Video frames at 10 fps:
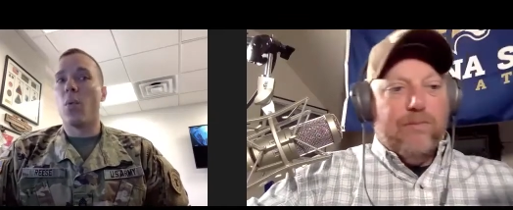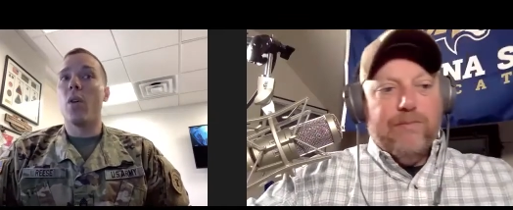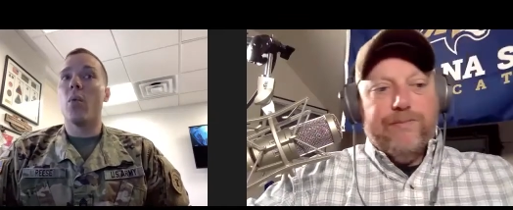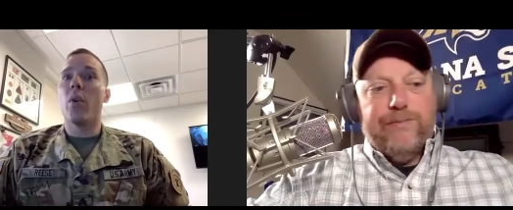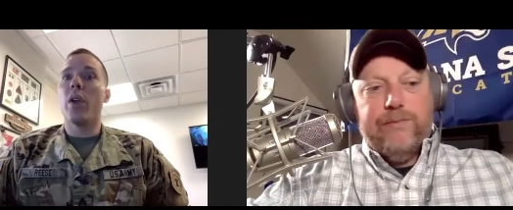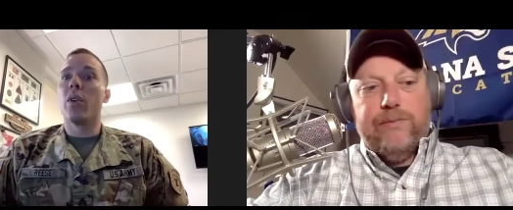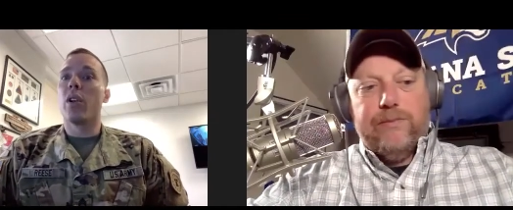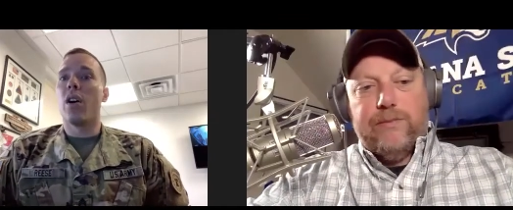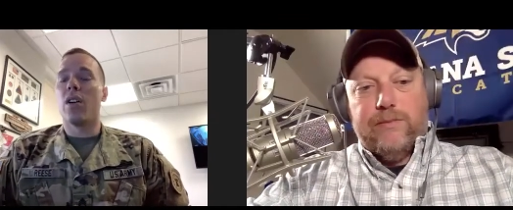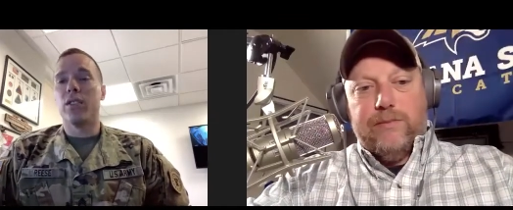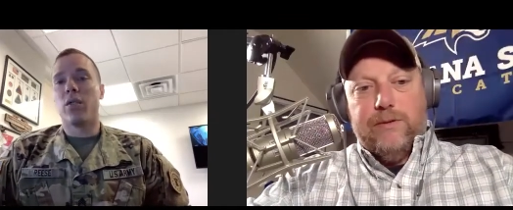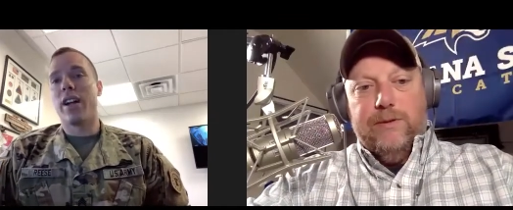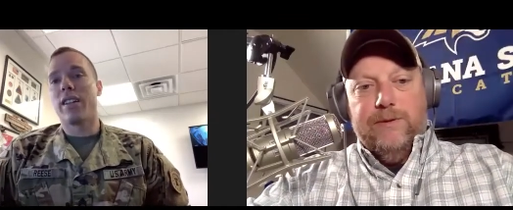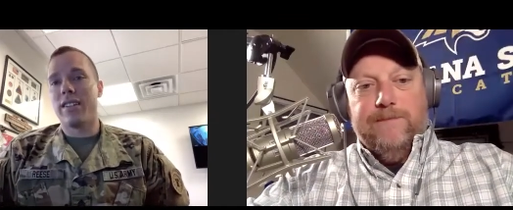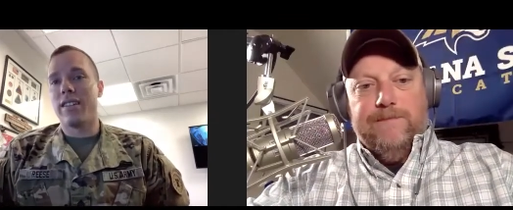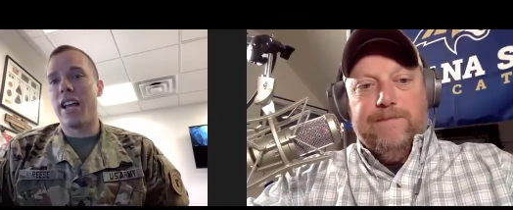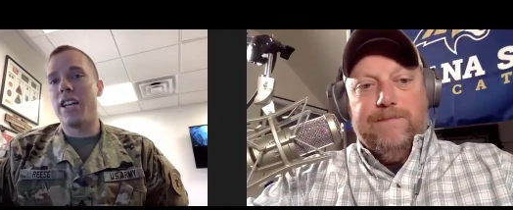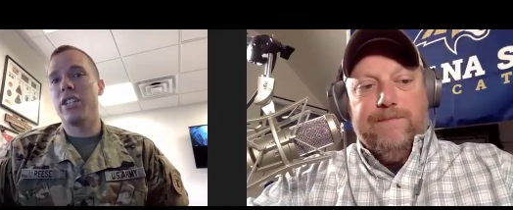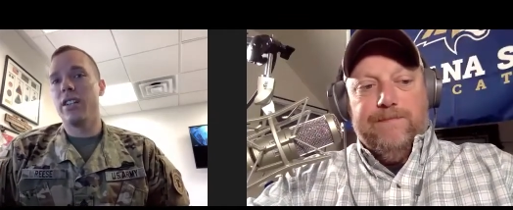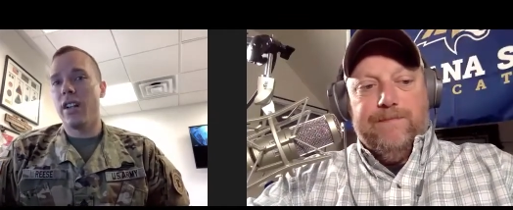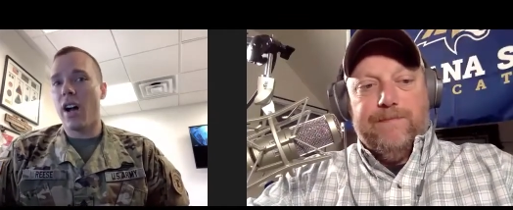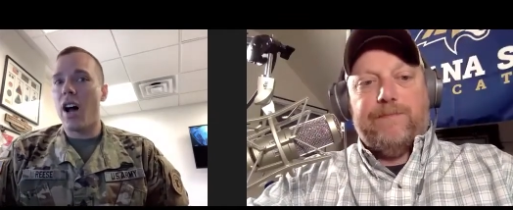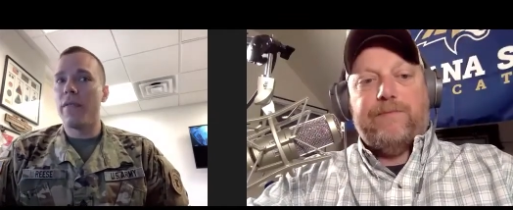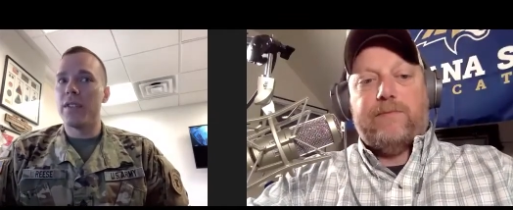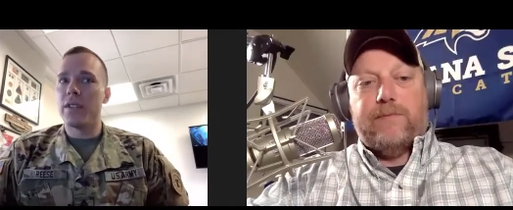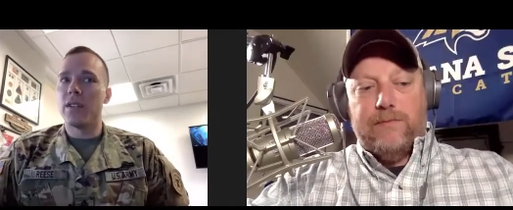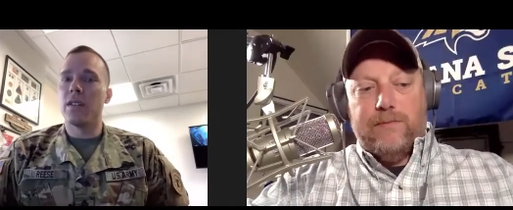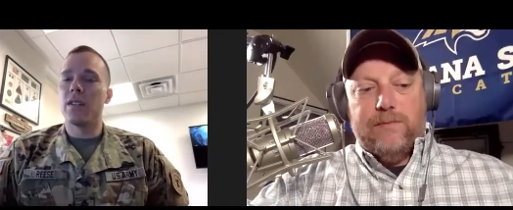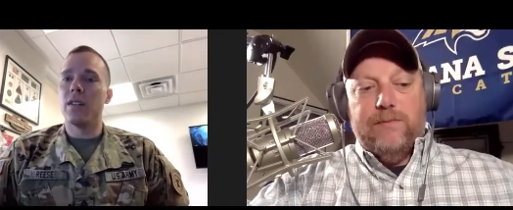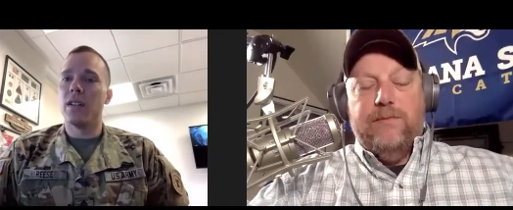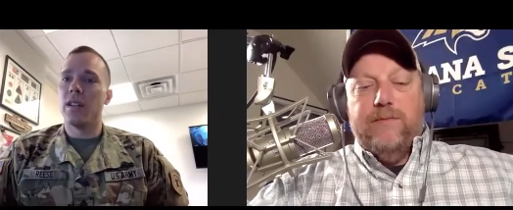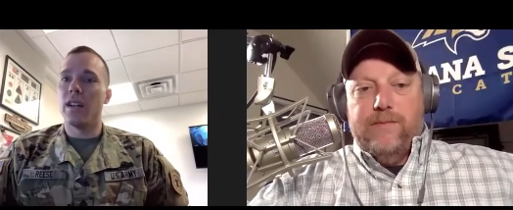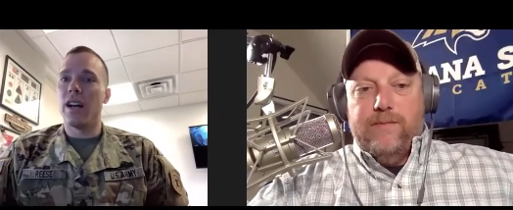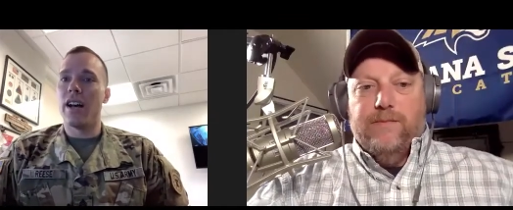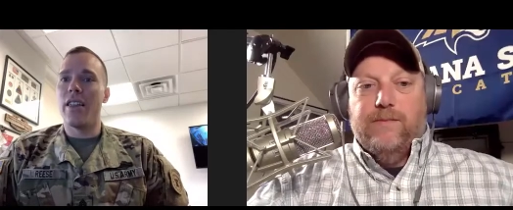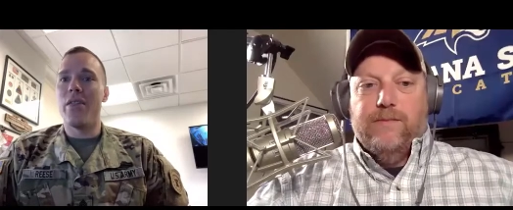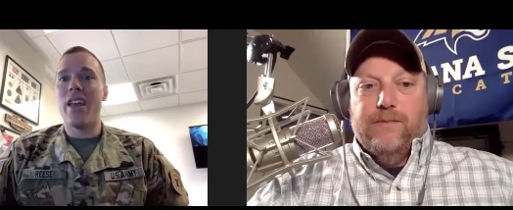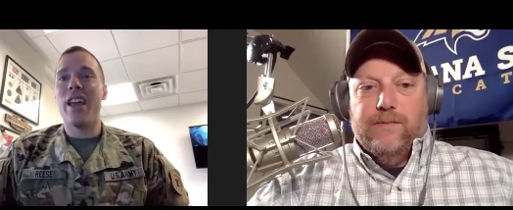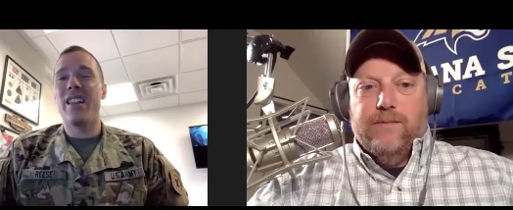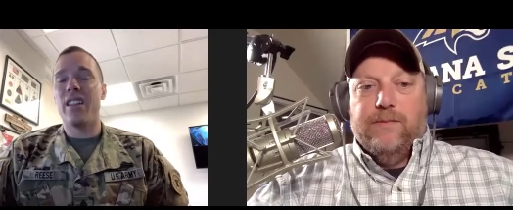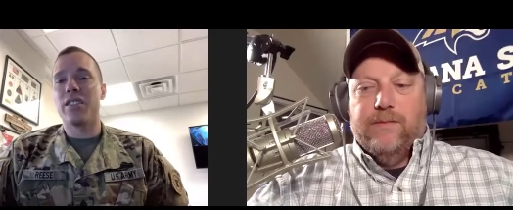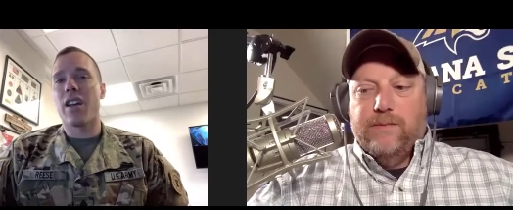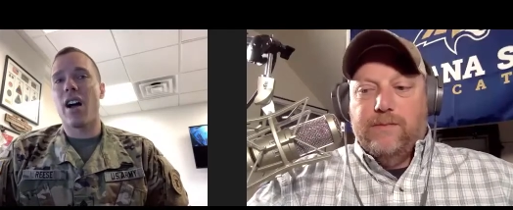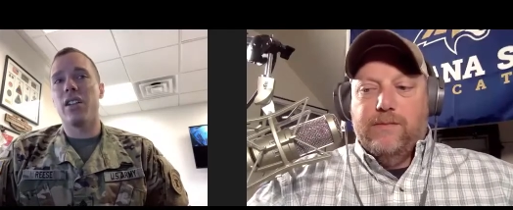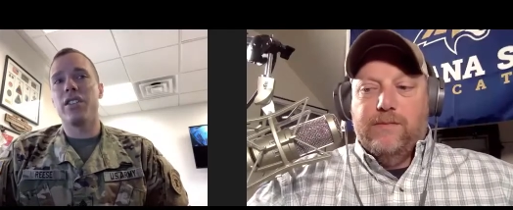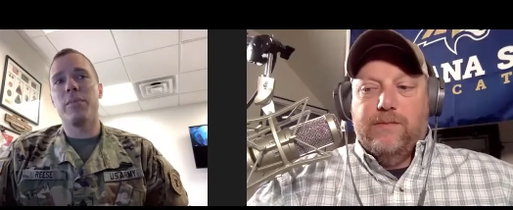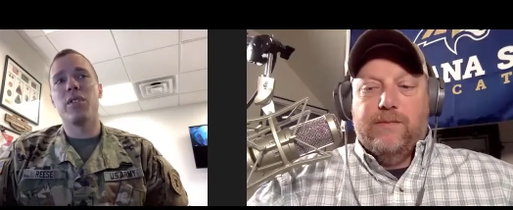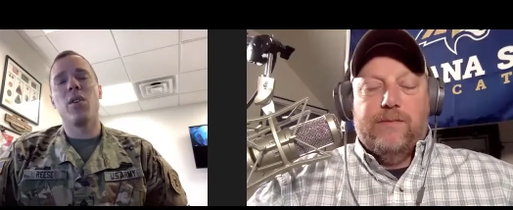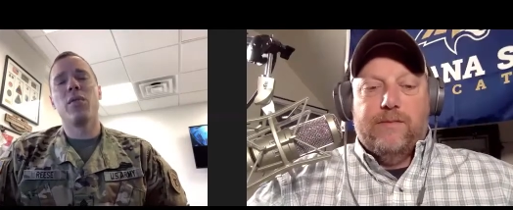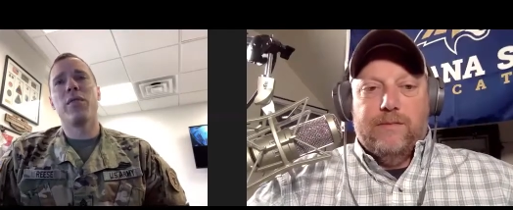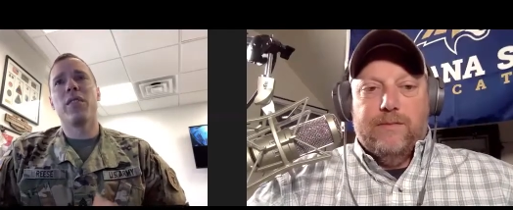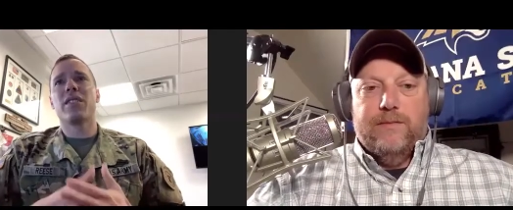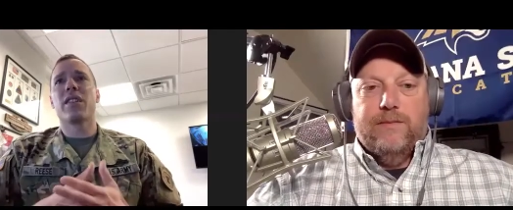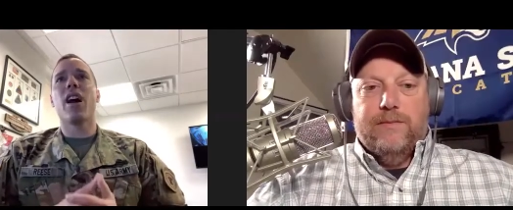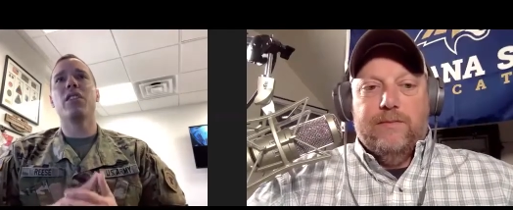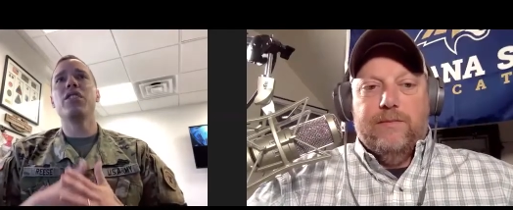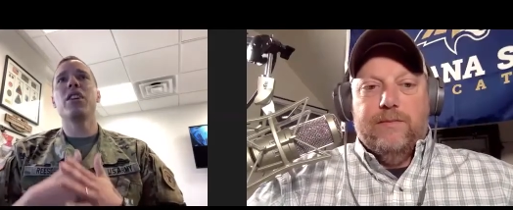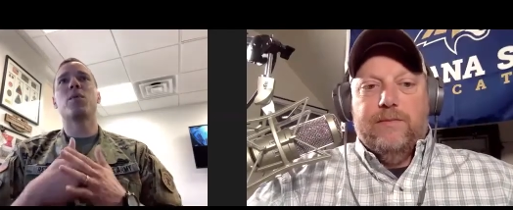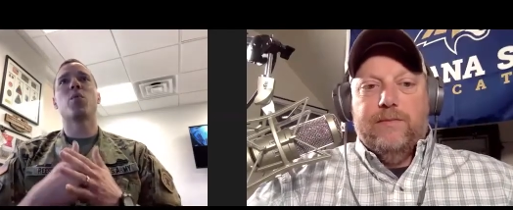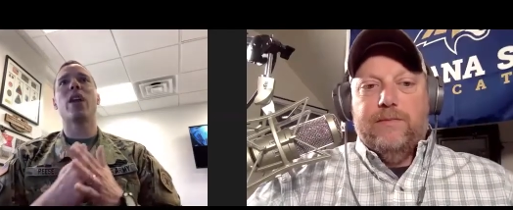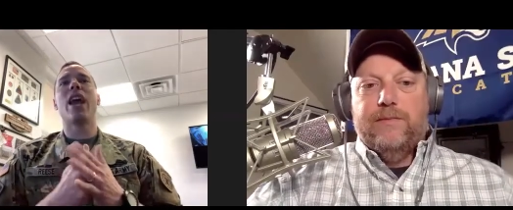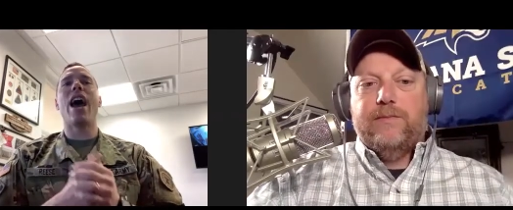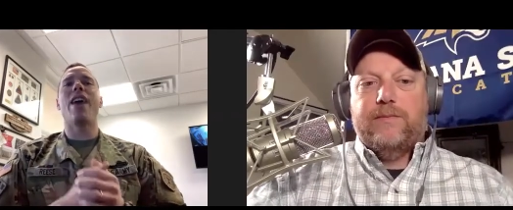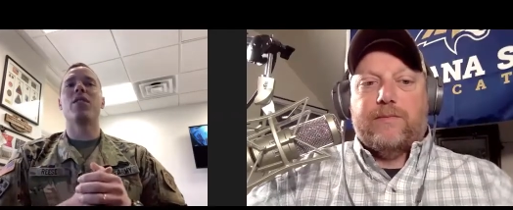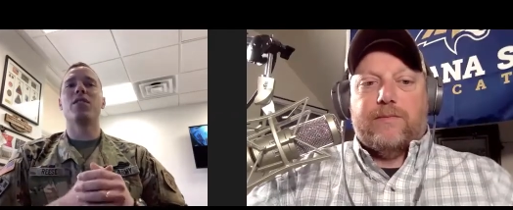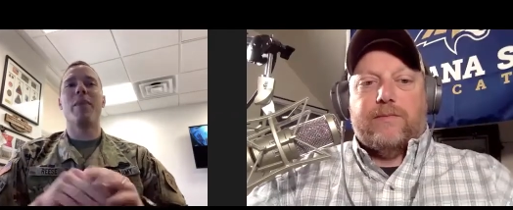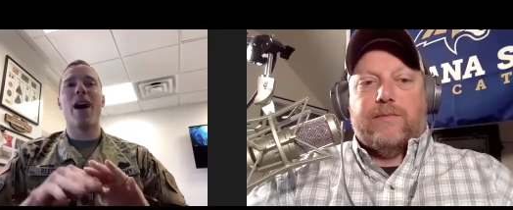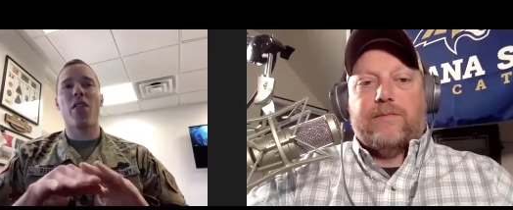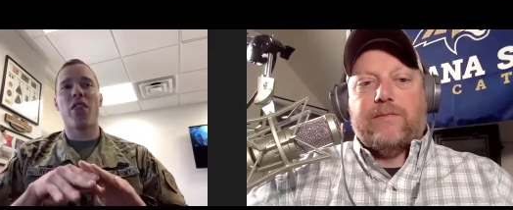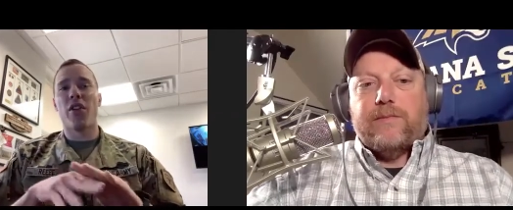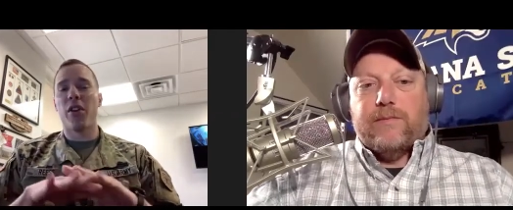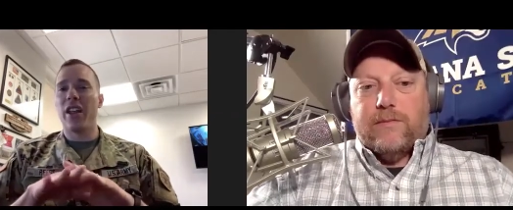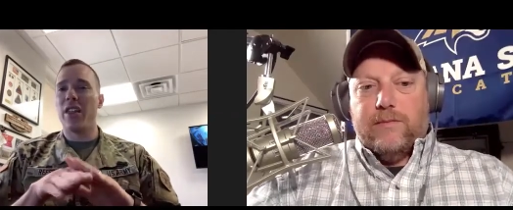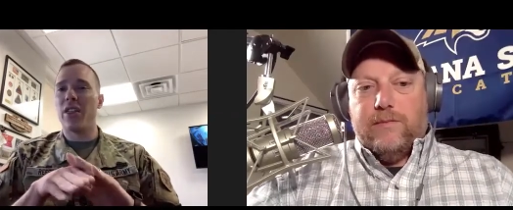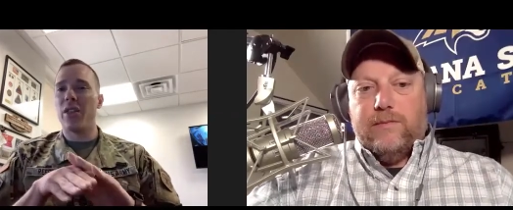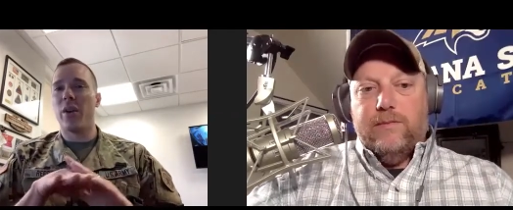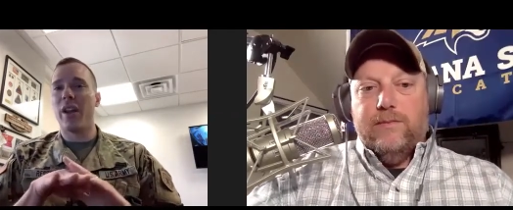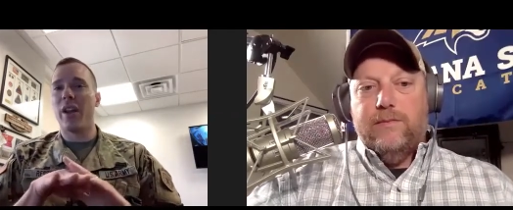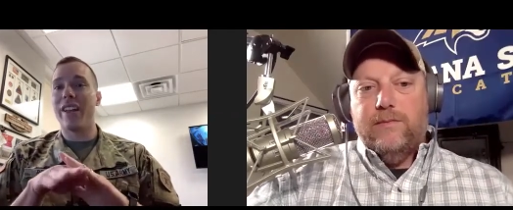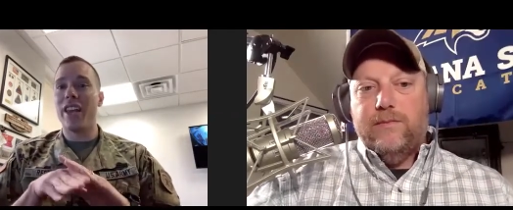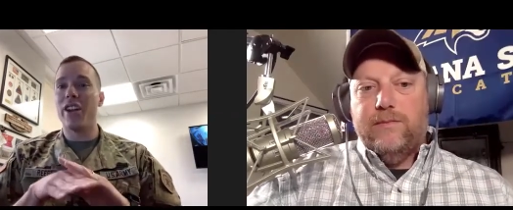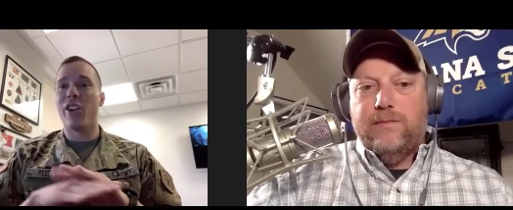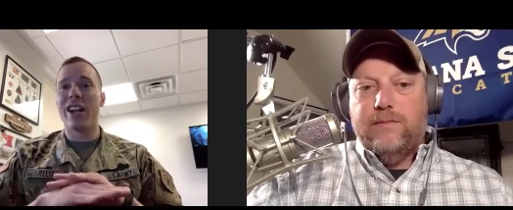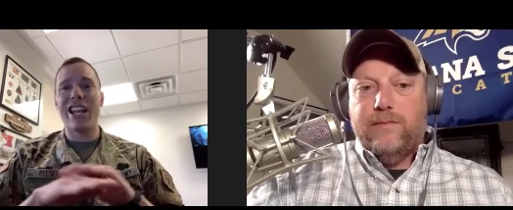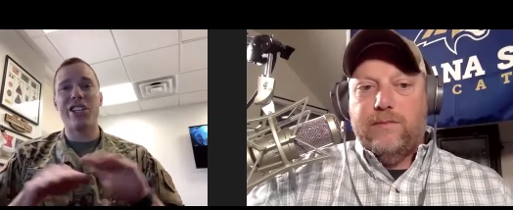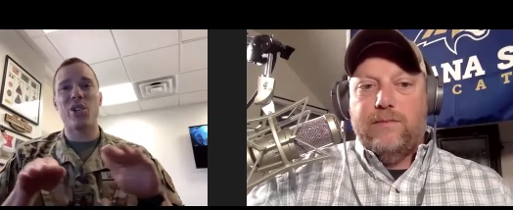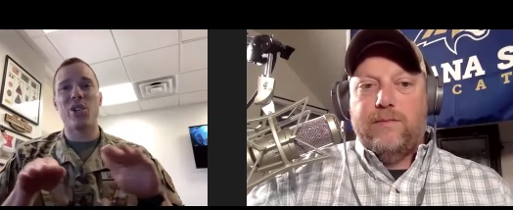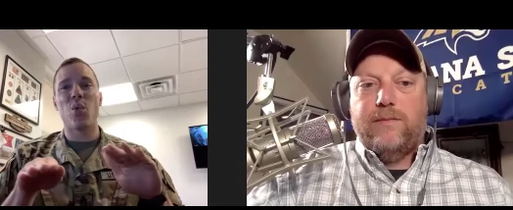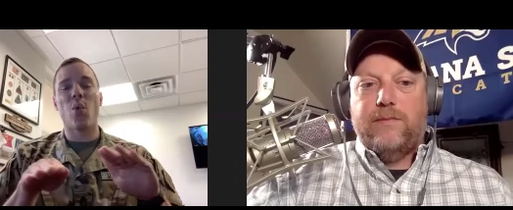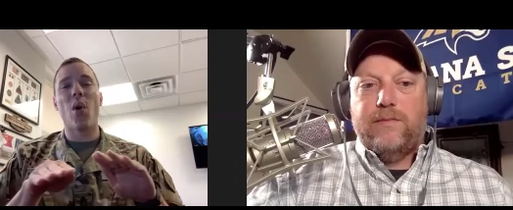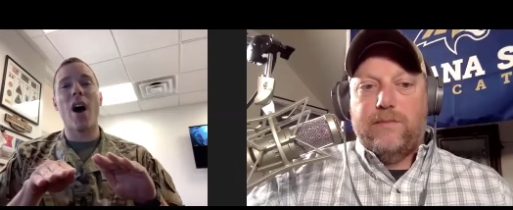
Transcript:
Speaker 1: for what we would call direct accession officer uh, than the scholarship so for the scholarships we average about 33 a year nationwide